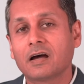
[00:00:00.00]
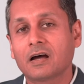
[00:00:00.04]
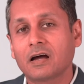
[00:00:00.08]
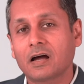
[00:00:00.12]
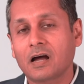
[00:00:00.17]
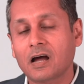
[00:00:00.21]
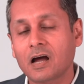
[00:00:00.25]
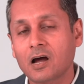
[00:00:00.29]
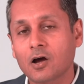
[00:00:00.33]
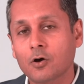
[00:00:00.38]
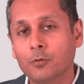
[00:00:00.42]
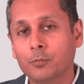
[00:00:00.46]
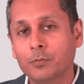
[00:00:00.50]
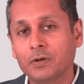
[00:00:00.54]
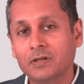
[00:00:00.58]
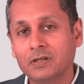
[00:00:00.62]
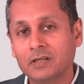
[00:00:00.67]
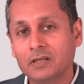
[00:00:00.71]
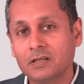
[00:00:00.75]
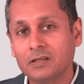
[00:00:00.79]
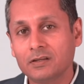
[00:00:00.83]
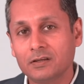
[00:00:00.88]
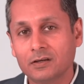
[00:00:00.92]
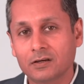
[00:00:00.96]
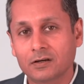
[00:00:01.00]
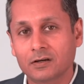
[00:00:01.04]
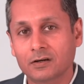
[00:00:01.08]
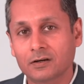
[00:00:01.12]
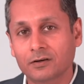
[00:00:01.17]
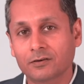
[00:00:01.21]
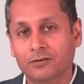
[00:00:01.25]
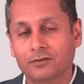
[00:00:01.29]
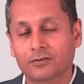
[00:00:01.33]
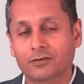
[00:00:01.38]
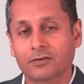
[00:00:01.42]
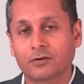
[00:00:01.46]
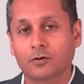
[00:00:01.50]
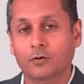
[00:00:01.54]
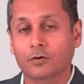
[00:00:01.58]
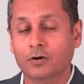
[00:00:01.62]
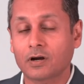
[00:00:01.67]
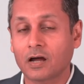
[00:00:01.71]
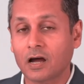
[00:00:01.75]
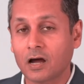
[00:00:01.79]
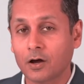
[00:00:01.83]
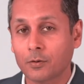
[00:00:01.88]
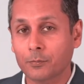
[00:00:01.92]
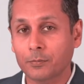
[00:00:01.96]
how many years or
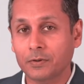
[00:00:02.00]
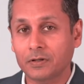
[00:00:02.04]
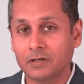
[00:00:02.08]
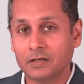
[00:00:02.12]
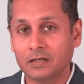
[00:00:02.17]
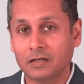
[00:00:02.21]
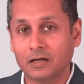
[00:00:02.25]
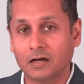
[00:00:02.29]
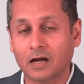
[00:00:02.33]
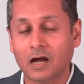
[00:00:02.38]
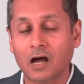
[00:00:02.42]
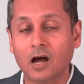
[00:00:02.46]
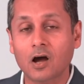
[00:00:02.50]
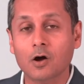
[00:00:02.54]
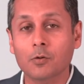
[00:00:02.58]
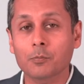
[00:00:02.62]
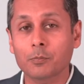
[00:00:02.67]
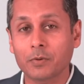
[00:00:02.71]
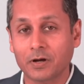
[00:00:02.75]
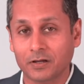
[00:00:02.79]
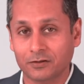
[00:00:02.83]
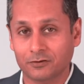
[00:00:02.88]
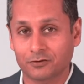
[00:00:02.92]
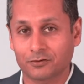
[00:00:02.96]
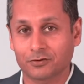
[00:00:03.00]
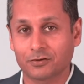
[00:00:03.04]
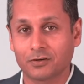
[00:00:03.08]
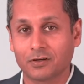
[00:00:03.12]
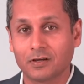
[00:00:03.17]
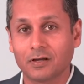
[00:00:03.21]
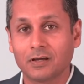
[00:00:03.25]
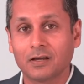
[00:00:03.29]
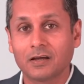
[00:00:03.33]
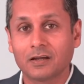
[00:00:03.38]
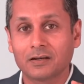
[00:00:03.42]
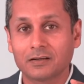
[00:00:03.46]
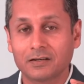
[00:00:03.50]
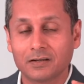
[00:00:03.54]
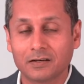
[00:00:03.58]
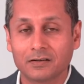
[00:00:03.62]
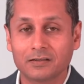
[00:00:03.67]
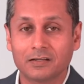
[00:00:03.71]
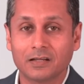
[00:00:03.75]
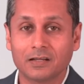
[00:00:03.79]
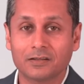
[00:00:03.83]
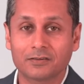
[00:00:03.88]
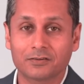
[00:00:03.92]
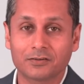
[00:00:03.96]
how many how much
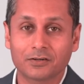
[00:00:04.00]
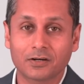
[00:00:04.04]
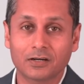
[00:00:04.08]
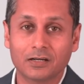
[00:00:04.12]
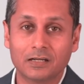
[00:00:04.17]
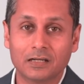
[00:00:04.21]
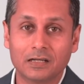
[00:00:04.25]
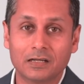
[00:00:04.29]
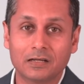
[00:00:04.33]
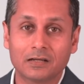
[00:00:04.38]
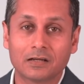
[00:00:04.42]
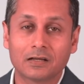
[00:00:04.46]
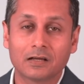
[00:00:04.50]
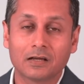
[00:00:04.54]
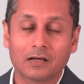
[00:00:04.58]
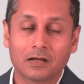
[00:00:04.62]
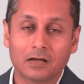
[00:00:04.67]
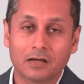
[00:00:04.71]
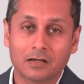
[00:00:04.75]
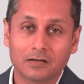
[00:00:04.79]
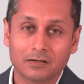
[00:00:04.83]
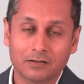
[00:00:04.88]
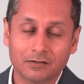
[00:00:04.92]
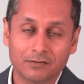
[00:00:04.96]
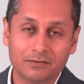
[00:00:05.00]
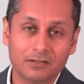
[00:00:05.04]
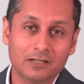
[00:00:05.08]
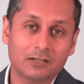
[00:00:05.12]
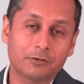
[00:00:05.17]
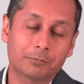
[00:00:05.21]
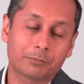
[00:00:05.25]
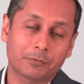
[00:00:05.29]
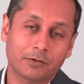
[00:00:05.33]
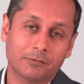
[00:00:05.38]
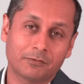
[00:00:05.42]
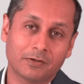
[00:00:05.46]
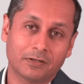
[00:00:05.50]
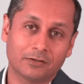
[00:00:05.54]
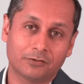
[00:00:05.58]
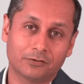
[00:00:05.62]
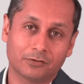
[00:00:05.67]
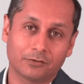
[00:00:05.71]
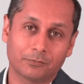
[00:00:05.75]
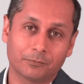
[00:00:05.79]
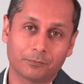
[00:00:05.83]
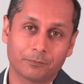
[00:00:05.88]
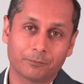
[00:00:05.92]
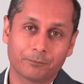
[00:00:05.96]
did they study disease
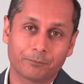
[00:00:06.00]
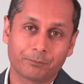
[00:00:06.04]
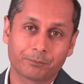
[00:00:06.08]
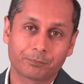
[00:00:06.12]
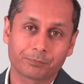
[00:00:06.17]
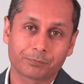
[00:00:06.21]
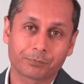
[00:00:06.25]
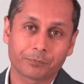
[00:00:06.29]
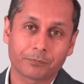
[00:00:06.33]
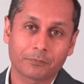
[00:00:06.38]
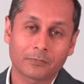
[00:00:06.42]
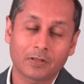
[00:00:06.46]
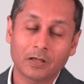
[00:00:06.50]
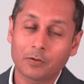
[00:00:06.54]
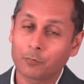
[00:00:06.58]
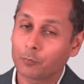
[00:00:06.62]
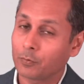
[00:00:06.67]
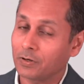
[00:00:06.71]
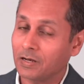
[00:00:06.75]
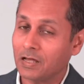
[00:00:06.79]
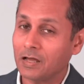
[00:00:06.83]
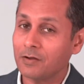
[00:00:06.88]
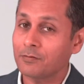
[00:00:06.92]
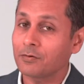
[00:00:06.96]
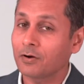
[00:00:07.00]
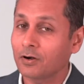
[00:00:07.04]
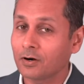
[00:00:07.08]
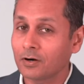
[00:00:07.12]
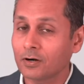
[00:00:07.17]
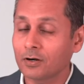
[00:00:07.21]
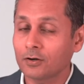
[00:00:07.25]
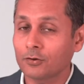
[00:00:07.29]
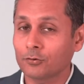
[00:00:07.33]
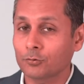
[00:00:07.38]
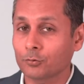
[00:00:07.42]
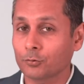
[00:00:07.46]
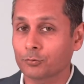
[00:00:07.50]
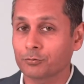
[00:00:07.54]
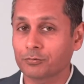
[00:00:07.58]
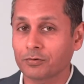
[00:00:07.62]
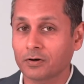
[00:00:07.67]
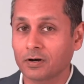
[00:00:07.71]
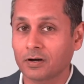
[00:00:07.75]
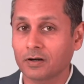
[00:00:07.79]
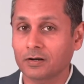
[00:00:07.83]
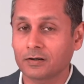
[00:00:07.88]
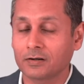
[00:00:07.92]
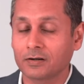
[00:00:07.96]
prevention? What I've heard so
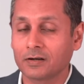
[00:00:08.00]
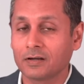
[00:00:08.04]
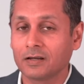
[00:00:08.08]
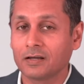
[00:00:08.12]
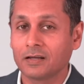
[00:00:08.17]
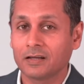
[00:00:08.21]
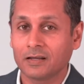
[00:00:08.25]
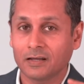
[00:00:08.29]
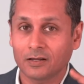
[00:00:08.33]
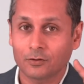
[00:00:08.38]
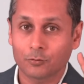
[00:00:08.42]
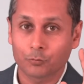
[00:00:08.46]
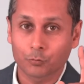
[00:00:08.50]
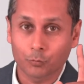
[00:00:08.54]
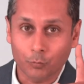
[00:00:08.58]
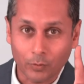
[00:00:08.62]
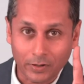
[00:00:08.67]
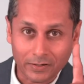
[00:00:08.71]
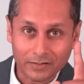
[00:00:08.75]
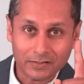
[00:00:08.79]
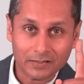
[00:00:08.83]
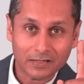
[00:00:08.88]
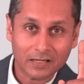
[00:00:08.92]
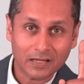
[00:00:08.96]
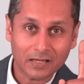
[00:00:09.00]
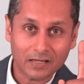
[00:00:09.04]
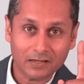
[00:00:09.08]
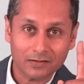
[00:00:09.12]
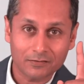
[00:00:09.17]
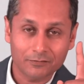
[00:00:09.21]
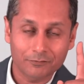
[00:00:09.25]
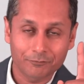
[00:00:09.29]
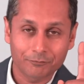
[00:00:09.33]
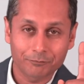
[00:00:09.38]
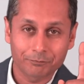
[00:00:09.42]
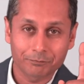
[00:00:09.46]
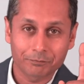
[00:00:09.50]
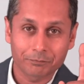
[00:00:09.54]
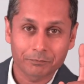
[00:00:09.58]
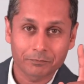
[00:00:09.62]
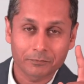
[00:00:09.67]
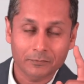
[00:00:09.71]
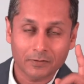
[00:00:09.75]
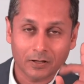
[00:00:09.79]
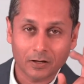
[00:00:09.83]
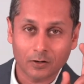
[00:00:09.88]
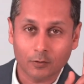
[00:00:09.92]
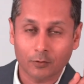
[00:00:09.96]
far is one day
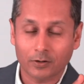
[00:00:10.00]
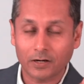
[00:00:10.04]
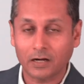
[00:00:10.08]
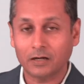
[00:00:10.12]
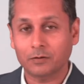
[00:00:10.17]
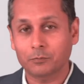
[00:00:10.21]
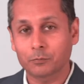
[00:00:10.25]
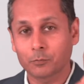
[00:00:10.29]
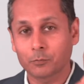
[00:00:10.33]
or at